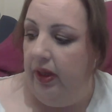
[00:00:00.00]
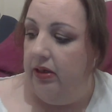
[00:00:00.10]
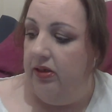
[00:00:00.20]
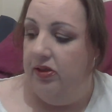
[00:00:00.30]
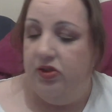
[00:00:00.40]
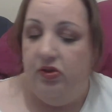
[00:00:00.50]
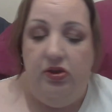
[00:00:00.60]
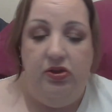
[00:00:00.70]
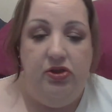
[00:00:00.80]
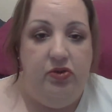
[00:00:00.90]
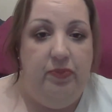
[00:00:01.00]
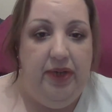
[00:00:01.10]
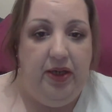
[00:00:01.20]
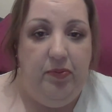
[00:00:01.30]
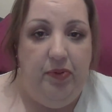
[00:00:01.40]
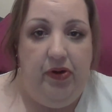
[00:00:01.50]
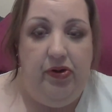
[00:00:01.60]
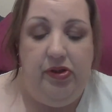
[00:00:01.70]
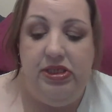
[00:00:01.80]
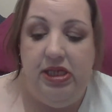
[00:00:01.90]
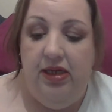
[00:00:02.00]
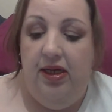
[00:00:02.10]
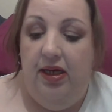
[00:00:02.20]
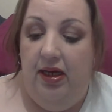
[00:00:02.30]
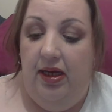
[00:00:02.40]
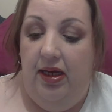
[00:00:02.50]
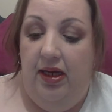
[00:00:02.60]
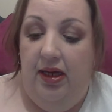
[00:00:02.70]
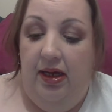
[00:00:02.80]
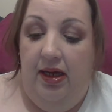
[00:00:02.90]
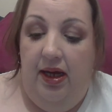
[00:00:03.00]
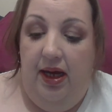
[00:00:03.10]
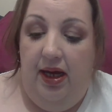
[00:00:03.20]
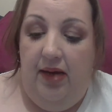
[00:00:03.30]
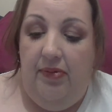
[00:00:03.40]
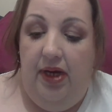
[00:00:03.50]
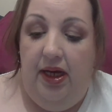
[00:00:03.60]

So the other two makeup products, one